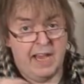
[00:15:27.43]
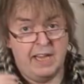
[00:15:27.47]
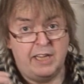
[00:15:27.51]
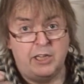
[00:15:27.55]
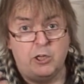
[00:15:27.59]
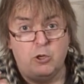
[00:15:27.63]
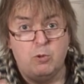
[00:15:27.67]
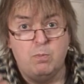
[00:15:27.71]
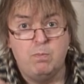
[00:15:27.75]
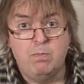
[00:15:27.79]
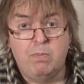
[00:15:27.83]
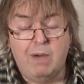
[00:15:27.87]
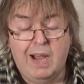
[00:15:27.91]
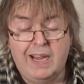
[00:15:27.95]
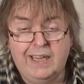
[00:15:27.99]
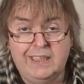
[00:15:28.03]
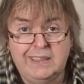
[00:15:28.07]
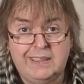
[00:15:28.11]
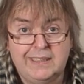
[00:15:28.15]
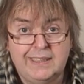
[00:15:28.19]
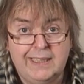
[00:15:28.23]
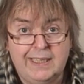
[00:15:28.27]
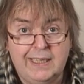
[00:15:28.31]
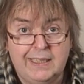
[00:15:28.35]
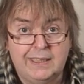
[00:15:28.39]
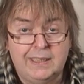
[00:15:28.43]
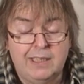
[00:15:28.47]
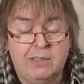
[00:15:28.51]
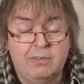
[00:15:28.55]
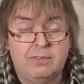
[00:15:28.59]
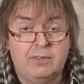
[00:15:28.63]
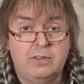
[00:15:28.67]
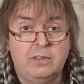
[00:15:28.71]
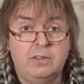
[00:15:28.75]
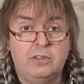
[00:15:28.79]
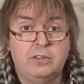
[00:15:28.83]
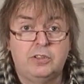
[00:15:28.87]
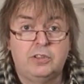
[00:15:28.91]
You may see a
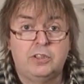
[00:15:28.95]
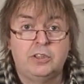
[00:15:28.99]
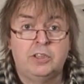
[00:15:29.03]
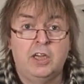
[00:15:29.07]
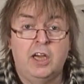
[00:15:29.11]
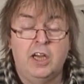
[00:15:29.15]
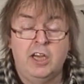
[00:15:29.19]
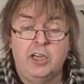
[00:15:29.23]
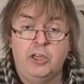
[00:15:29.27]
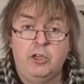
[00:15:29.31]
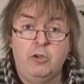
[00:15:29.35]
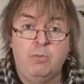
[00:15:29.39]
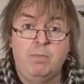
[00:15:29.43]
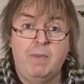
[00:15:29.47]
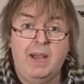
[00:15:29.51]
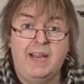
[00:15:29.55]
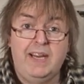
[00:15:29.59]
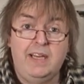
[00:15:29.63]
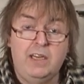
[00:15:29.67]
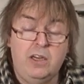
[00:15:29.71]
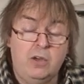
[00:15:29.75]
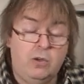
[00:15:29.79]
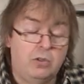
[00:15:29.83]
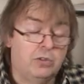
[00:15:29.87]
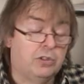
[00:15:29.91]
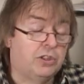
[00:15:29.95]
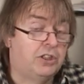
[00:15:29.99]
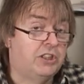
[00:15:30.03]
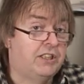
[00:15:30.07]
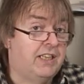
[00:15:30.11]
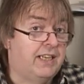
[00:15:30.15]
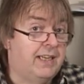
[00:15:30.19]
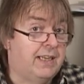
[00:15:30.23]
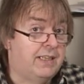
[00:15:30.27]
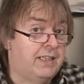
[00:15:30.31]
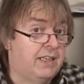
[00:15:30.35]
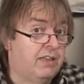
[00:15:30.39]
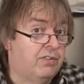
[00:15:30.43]
difference, you may not
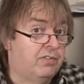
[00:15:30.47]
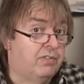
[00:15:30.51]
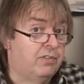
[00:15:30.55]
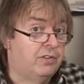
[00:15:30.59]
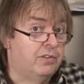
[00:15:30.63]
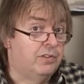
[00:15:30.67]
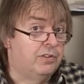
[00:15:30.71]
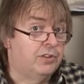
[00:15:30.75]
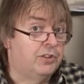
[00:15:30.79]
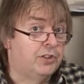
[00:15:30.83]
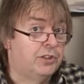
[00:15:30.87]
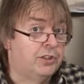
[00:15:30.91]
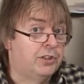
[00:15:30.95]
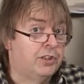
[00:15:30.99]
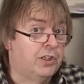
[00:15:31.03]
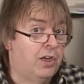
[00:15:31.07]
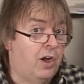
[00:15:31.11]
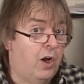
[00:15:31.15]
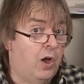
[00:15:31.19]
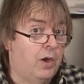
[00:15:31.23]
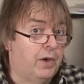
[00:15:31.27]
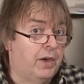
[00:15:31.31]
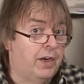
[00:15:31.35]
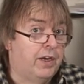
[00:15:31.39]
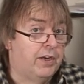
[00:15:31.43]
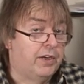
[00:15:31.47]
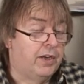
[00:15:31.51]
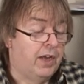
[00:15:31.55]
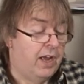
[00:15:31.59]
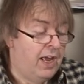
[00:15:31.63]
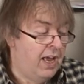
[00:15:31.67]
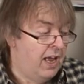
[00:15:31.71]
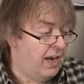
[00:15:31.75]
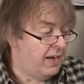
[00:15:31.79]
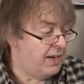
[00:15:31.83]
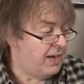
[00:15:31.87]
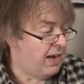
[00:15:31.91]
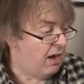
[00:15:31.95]
see a difference on it.
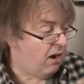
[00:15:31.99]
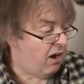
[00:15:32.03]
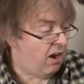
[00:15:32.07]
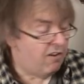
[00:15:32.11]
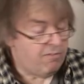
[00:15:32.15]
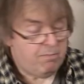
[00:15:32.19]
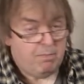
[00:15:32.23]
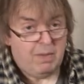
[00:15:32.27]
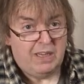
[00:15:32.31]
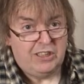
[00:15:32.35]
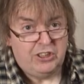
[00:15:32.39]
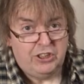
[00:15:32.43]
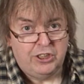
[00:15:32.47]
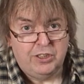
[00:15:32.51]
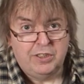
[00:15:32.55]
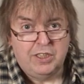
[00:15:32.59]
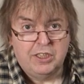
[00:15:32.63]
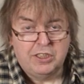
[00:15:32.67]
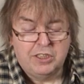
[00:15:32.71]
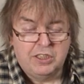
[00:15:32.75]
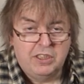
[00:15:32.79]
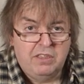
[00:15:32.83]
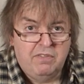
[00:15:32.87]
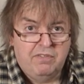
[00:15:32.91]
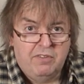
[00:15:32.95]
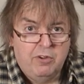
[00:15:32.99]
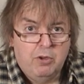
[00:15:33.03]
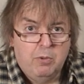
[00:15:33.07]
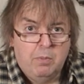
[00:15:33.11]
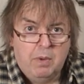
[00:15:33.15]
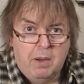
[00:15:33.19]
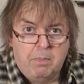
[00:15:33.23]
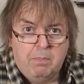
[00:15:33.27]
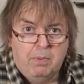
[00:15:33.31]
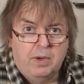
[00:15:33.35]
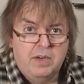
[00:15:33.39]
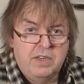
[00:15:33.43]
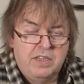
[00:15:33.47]
Now, I've mentioned this in a few of
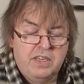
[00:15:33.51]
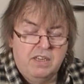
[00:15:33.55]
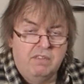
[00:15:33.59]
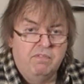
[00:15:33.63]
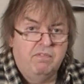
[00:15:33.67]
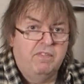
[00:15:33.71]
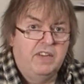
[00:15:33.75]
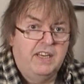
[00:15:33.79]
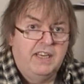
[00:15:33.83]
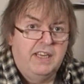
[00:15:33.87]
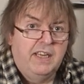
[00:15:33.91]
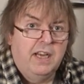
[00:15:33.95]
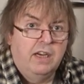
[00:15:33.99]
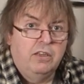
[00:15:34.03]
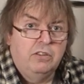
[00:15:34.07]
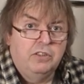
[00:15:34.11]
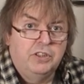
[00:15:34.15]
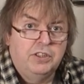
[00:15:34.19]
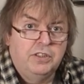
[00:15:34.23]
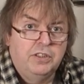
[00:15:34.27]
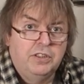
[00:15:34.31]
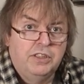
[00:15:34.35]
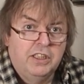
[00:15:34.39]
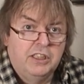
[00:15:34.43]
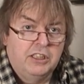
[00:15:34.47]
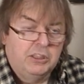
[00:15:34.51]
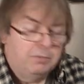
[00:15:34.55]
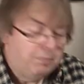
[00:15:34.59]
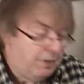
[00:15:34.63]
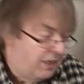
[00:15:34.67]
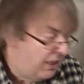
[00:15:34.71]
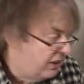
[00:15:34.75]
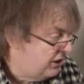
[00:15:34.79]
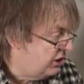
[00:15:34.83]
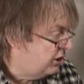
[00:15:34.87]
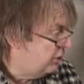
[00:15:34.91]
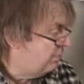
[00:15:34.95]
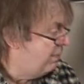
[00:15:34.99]
my printing videos and things,
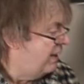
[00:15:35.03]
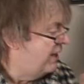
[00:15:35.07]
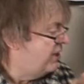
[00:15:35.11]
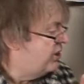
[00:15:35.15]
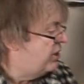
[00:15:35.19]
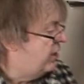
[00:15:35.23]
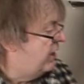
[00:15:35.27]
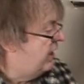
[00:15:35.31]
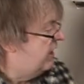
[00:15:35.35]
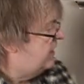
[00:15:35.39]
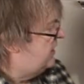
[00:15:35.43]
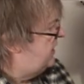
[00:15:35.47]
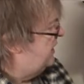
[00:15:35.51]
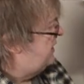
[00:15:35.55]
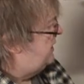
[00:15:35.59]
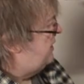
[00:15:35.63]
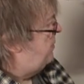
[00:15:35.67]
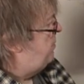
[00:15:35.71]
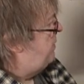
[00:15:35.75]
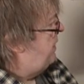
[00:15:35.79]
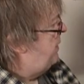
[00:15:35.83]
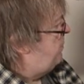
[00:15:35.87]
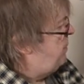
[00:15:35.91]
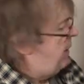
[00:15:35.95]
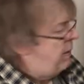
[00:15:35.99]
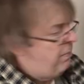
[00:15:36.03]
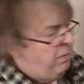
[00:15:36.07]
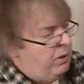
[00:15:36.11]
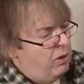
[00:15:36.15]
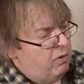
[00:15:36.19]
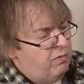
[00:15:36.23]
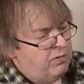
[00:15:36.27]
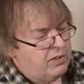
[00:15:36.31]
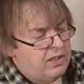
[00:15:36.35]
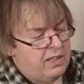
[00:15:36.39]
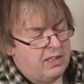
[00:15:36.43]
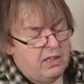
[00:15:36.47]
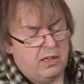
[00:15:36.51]
but I just mention it because it's something people
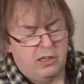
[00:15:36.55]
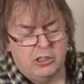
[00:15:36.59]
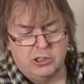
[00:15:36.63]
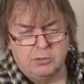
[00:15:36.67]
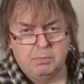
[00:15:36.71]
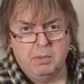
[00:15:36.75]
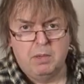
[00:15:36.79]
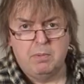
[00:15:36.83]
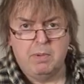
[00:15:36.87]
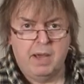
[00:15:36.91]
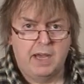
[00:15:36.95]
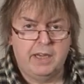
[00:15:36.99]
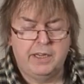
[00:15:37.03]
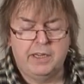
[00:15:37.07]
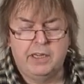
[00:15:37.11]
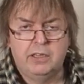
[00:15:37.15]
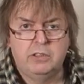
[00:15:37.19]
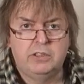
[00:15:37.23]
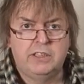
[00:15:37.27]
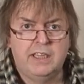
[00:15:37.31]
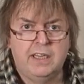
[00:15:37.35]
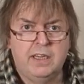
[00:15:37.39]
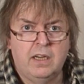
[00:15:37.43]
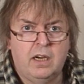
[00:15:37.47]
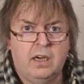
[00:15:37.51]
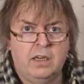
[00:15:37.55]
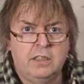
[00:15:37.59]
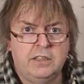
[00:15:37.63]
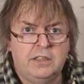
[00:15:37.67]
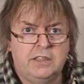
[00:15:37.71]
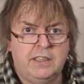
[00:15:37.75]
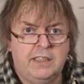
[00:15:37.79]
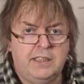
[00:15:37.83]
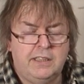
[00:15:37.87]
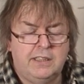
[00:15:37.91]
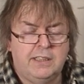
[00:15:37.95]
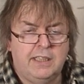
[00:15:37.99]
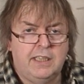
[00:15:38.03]
often ask me about using
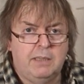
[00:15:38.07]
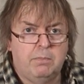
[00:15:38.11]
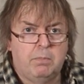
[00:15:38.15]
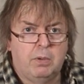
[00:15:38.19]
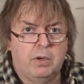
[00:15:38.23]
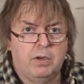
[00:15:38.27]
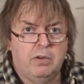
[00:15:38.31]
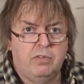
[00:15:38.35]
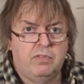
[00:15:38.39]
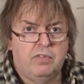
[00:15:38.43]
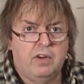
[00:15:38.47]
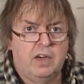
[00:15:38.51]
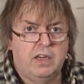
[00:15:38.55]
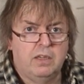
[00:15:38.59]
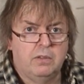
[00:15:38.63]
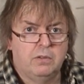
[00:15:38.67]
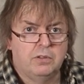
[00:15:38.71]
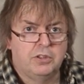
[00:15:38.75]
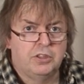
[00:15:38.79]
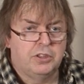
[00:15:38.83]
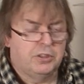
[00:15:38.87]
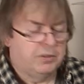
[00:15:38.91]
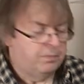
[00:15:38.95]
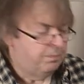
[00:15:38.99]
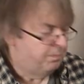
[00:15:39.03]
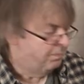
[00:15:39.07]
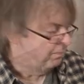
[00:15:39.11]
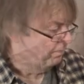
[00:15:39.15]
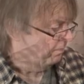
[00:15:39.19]
ICC profiles.